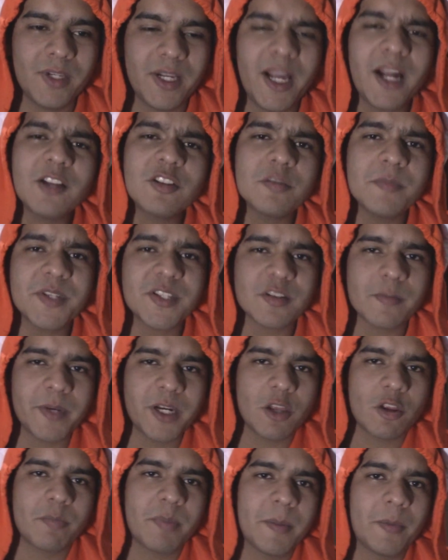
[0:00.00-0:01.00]
I got to meet so
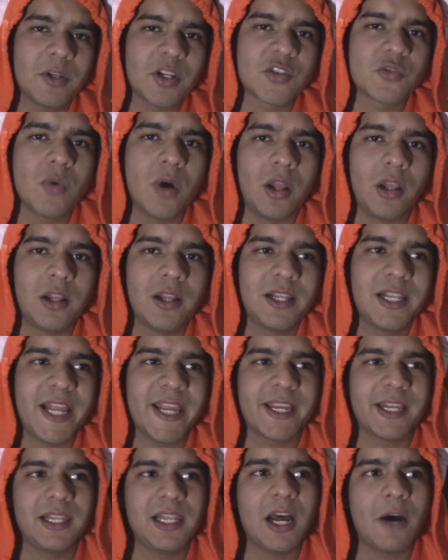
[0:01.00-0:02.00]
many other people as well,
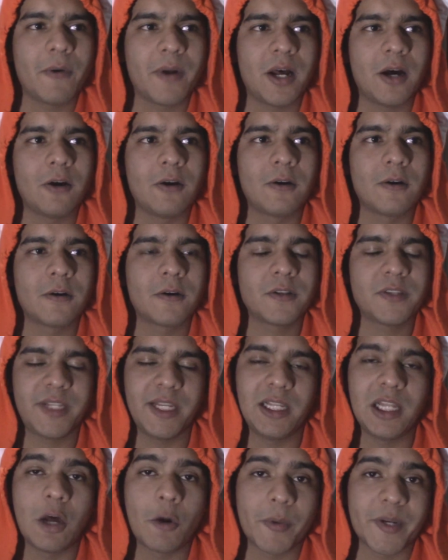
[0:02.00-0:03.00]
like Laura or
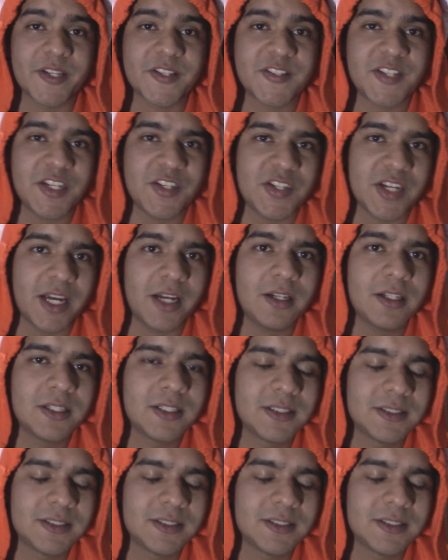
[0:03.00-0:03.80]
the Laurencilla.